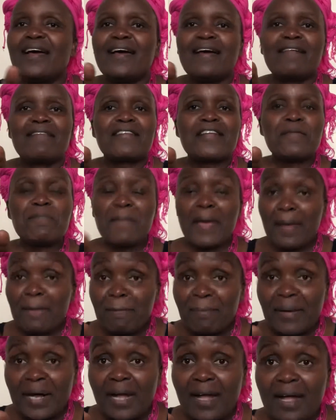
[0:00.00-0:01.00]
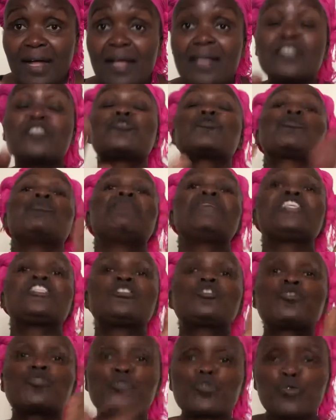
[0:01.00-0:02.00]
Remember to be
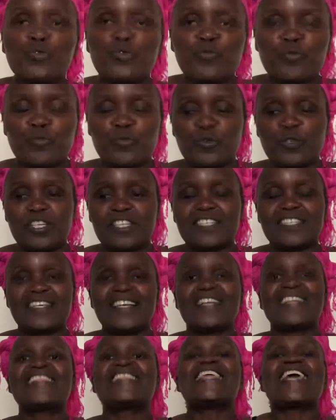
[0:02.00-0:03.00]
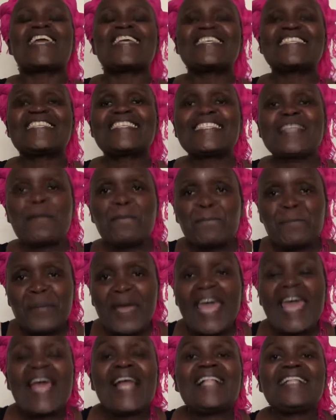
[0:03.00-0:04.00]
truthful. There is the
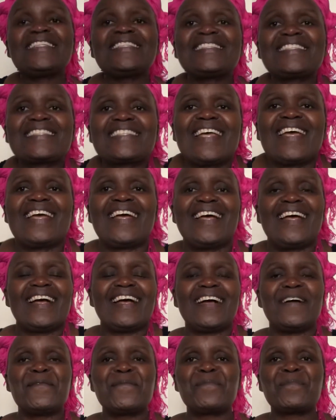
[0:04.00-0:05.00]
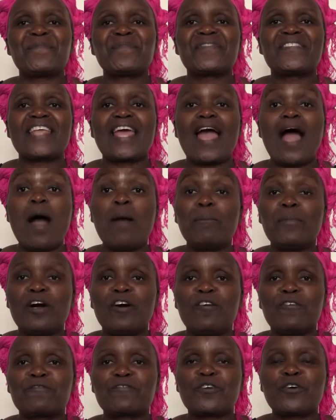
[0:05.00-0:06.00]
belt the armor
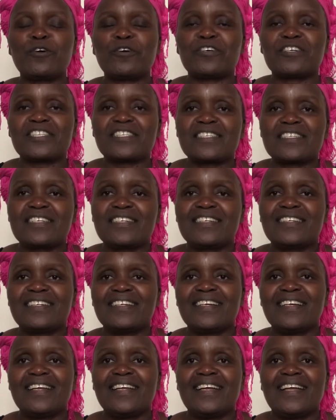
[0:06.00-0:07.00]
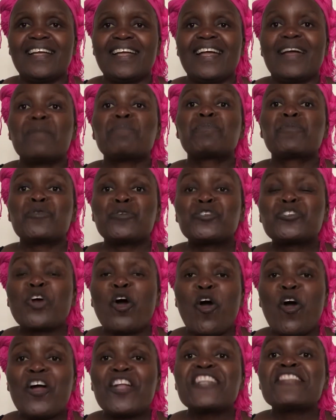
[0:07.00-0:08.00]
of God. Put
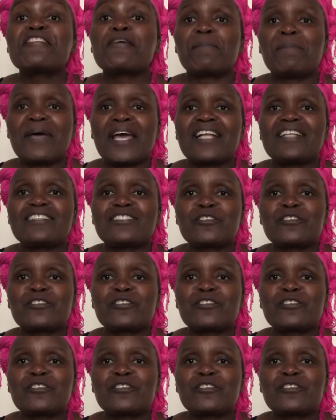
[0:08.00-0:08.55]
on the belt